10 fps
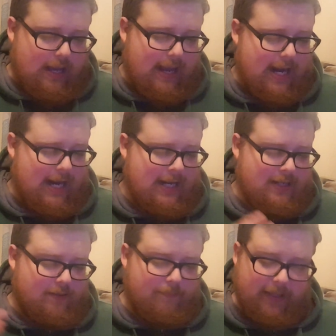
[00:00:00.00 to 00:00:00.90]

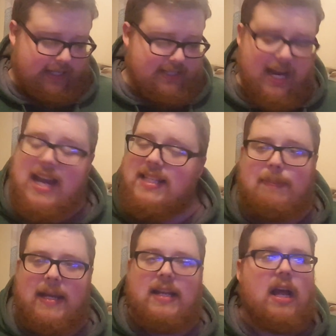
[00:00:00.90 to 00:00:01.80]
And because he's
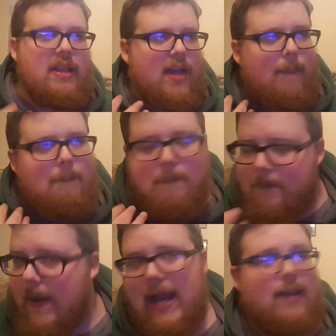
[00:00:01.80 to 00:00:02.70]
been the
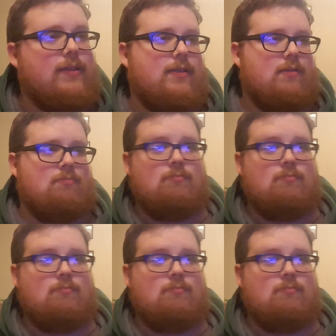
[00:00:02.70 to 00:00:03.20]
best